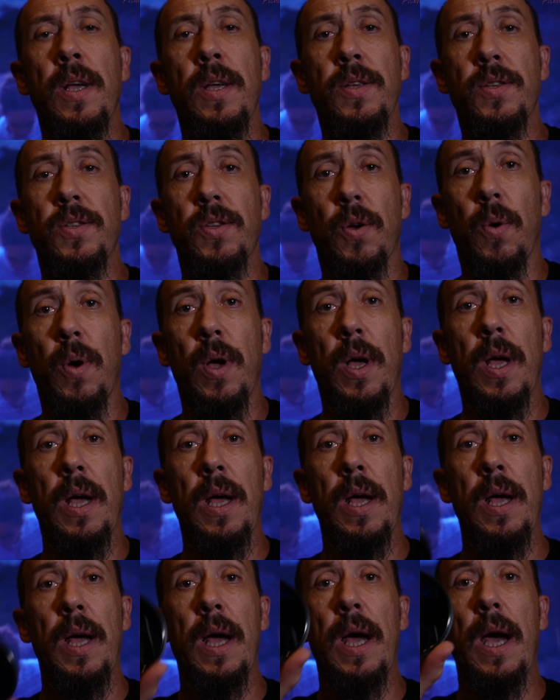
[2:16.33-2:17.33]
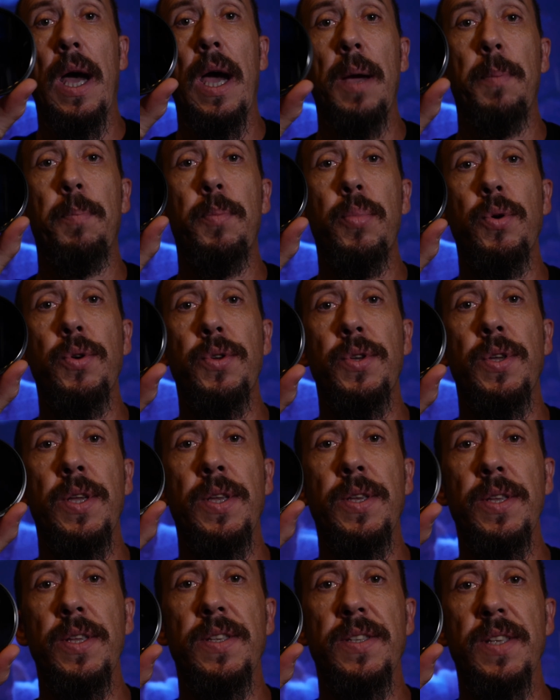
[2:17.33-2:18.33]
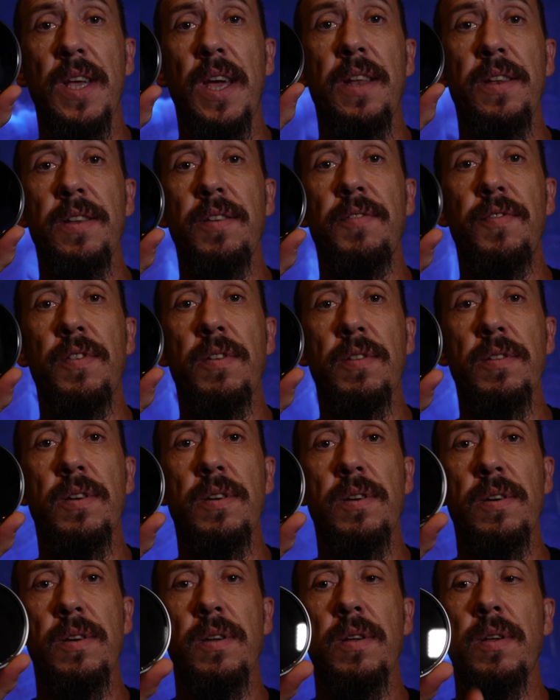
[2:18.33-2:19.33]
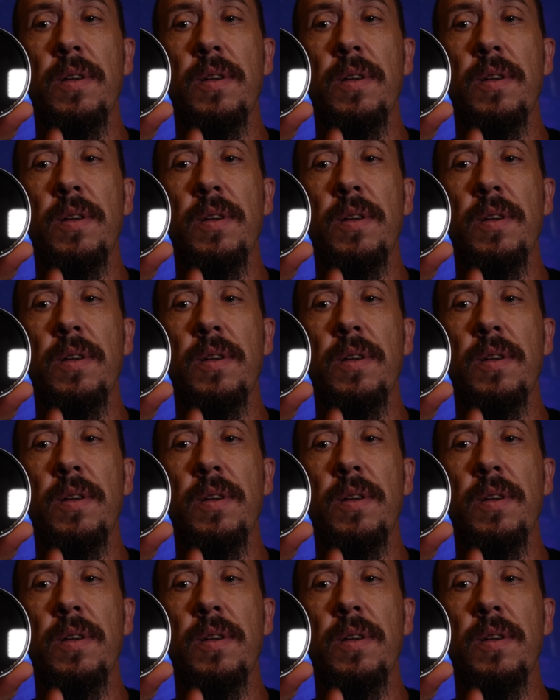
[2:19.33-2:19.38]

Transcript: So I put this ND filter